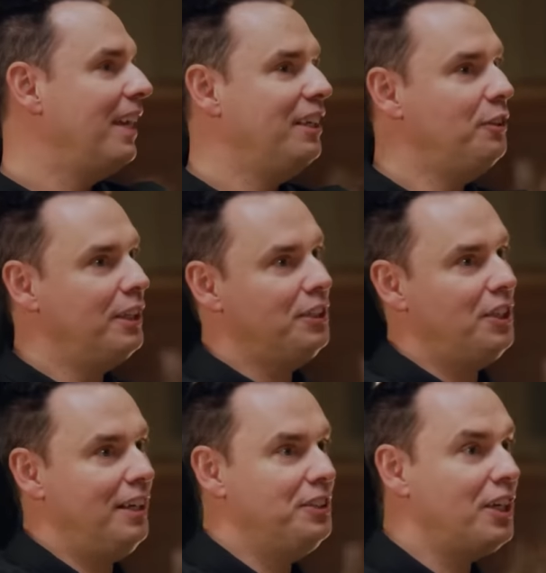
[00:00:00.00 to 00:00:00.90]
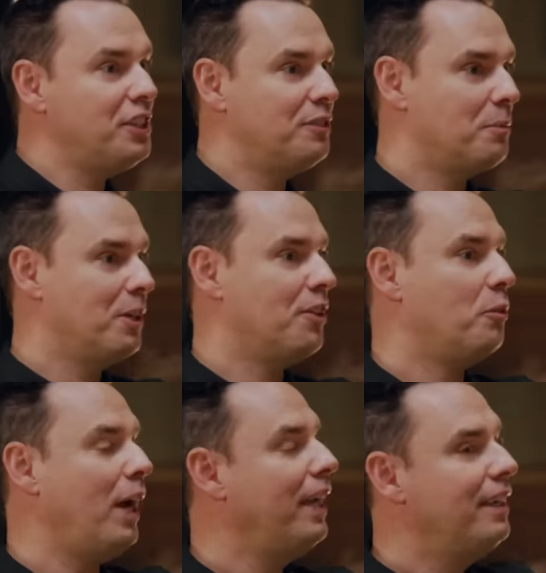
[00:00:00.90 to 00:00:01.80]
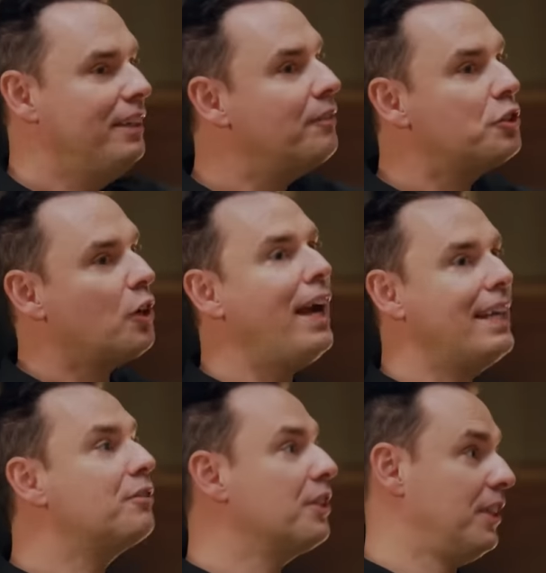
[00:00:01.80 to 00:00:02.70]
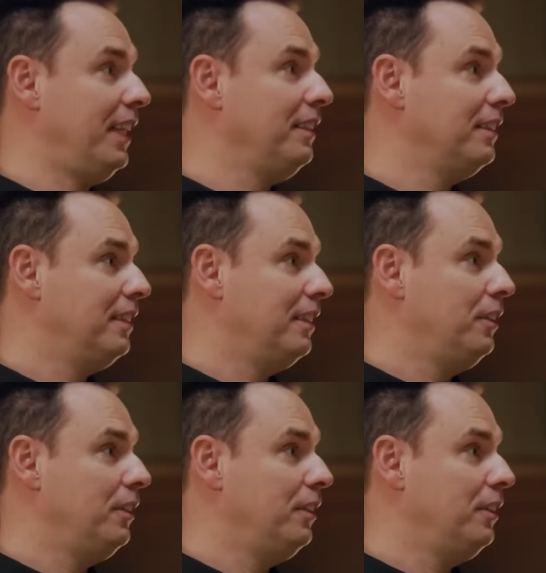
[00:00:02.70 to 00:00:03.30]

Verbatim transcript: and you didn't adjust it from another way. You haven't tried everything.